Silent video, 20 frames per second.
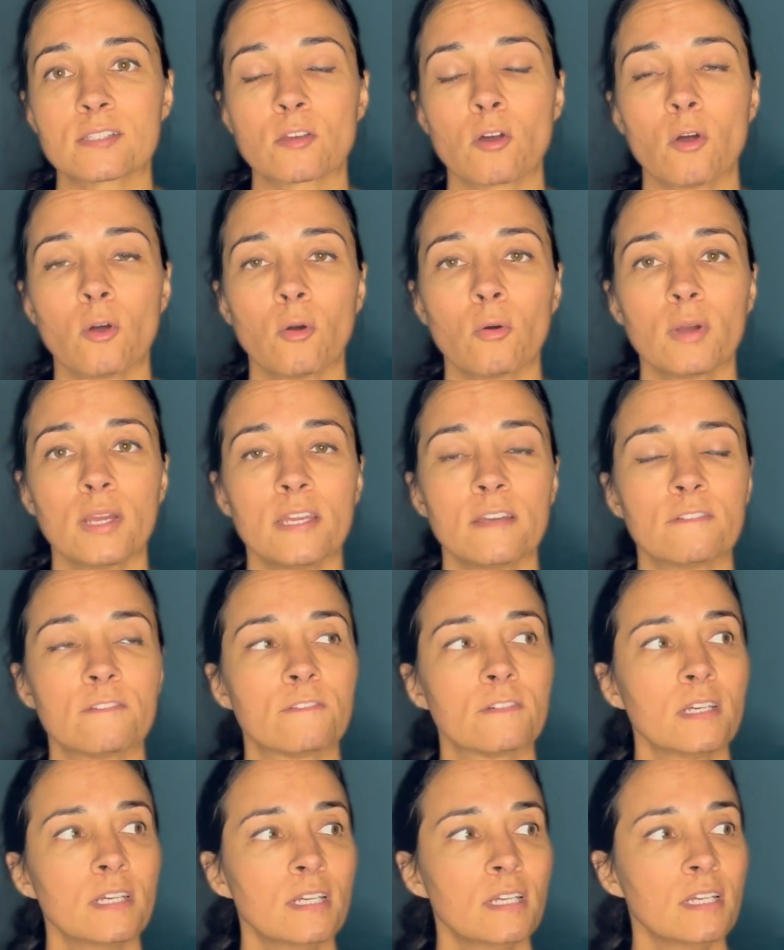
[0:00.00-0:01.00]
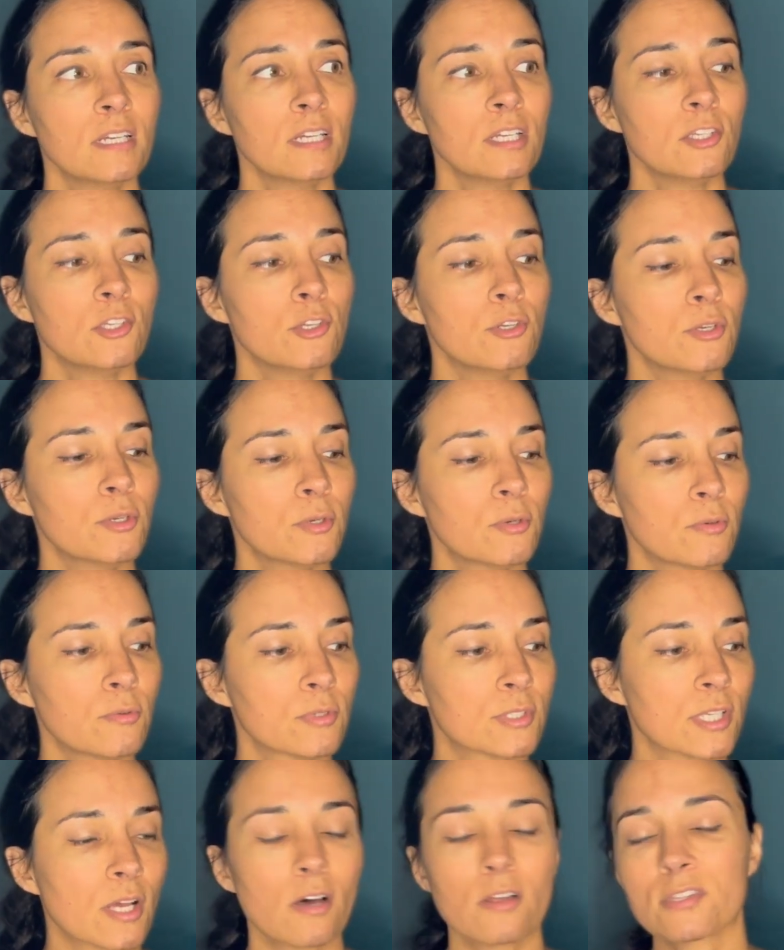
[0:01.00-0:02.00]
So if
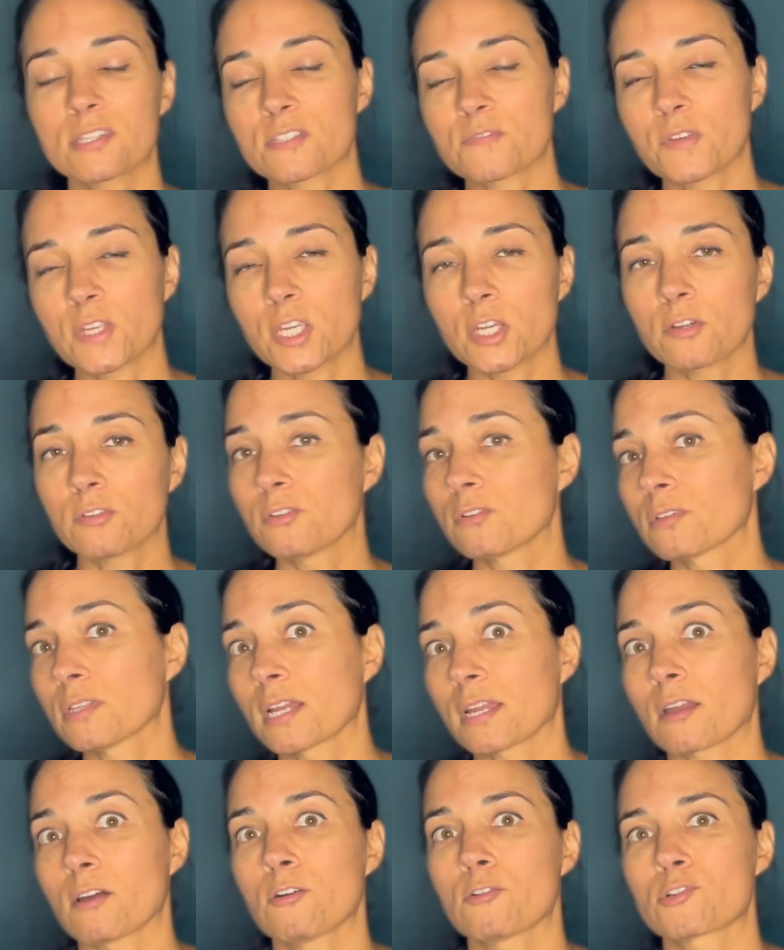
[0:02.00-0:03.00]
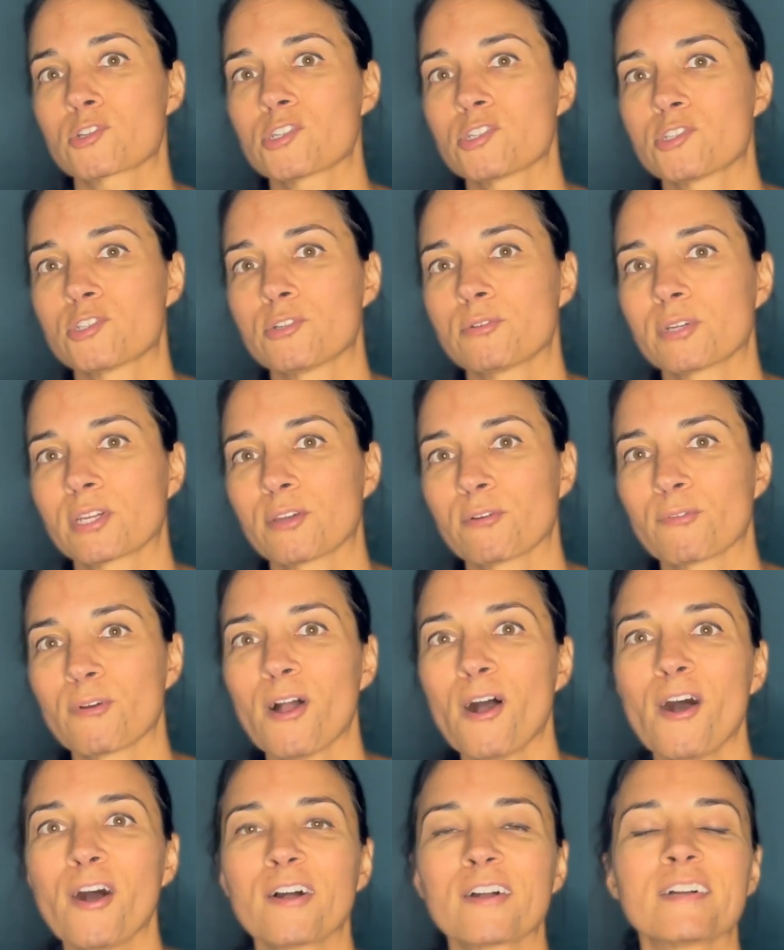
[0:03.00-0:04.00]
you saw this video and you're like, oh, she's doing it
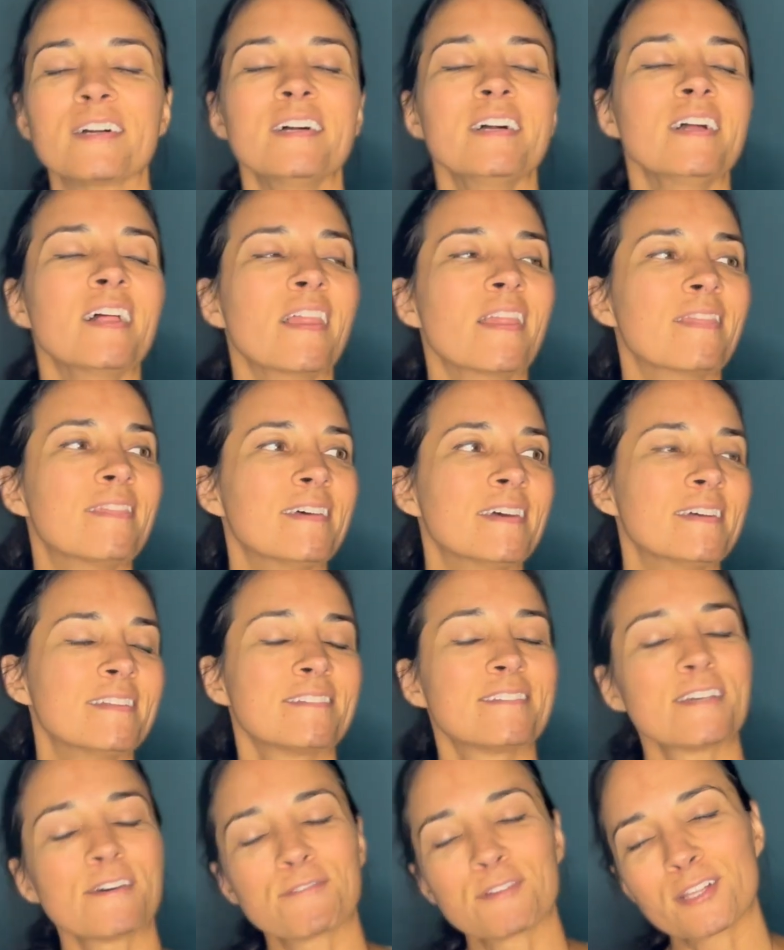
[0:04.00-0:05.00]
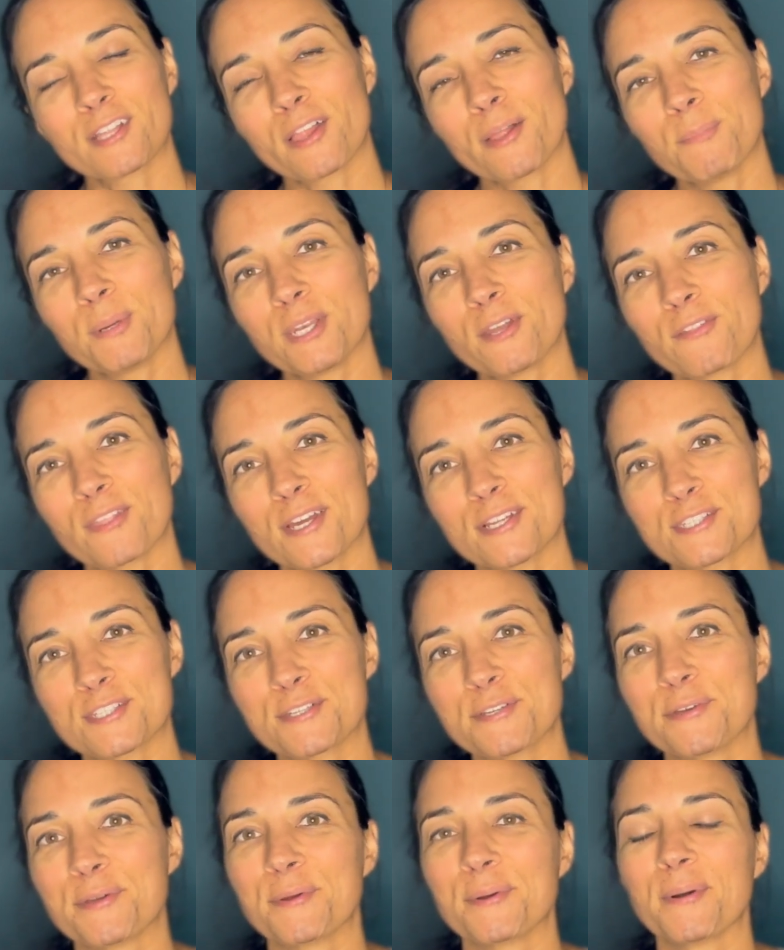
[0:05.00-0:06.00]
wrong, then definitely let me know that
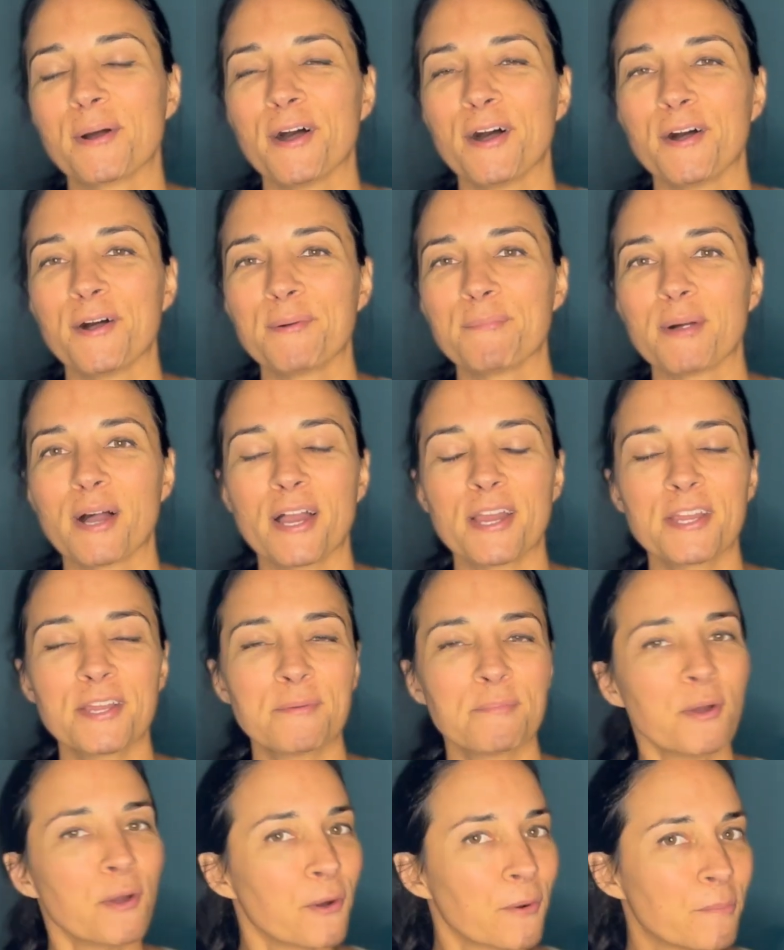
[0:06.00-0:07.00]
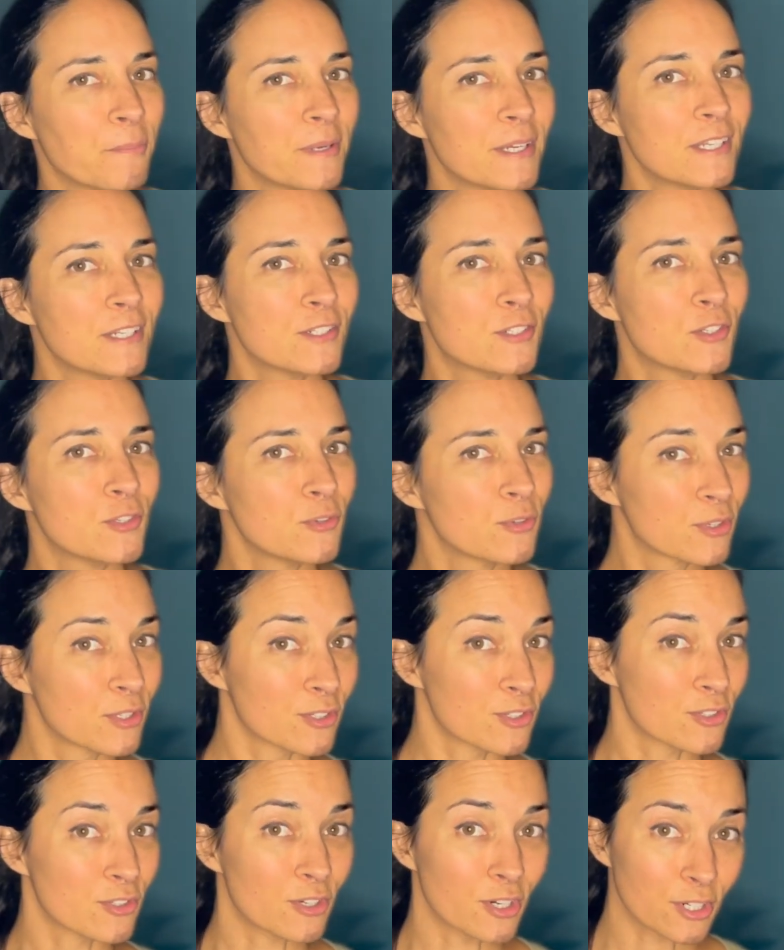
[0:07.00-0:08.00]
too. I am open to
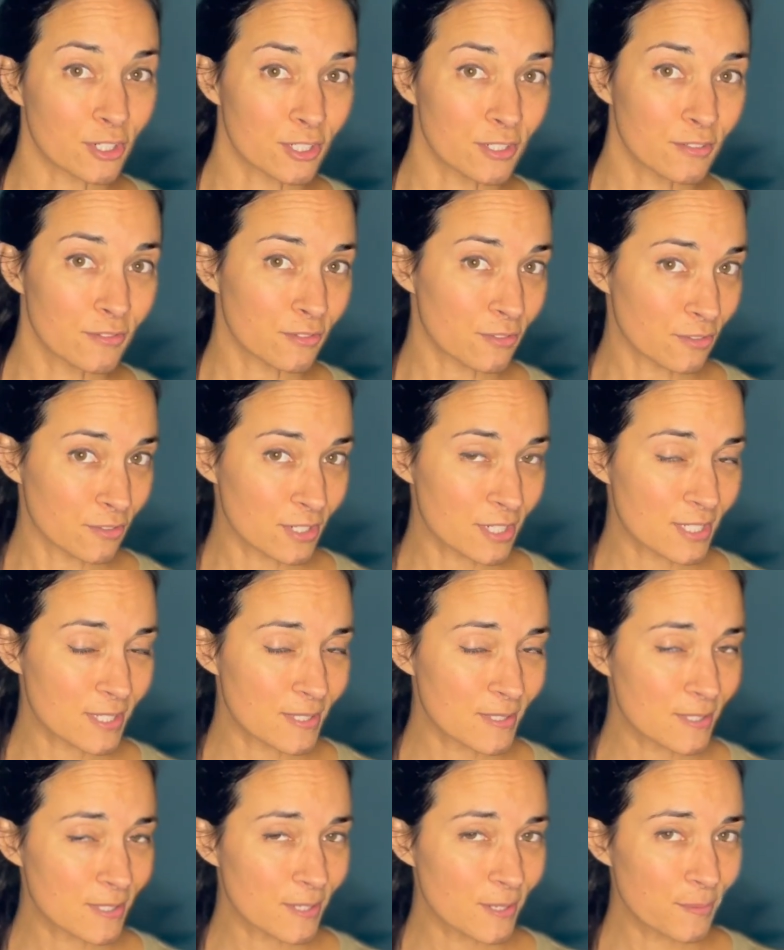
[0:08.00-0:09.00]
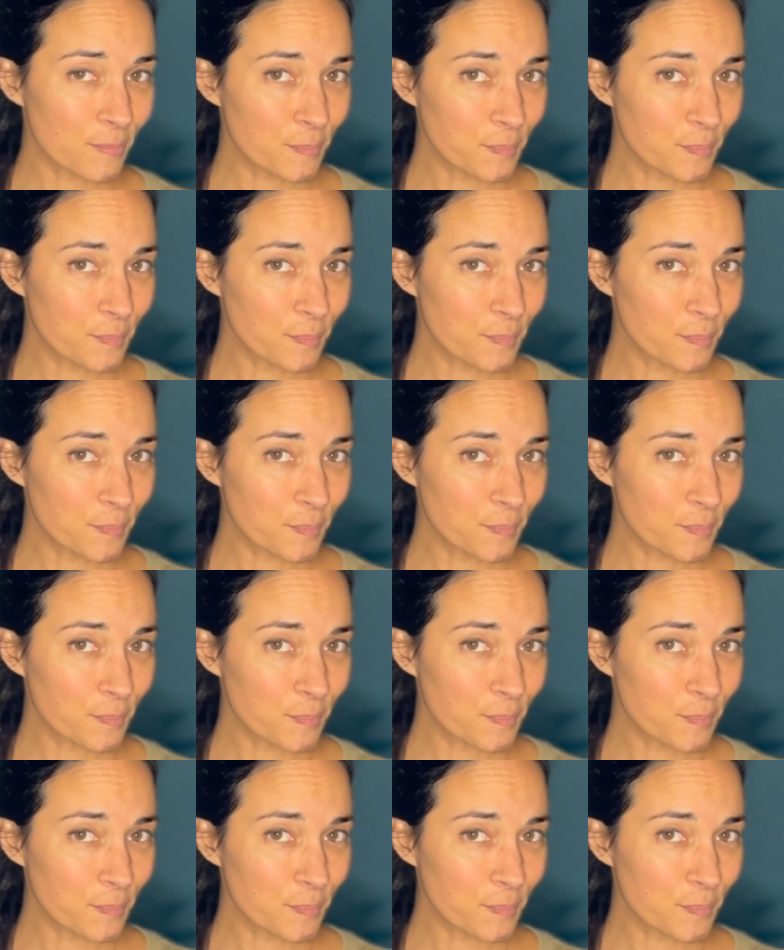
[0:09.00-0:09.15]
constructive criticism.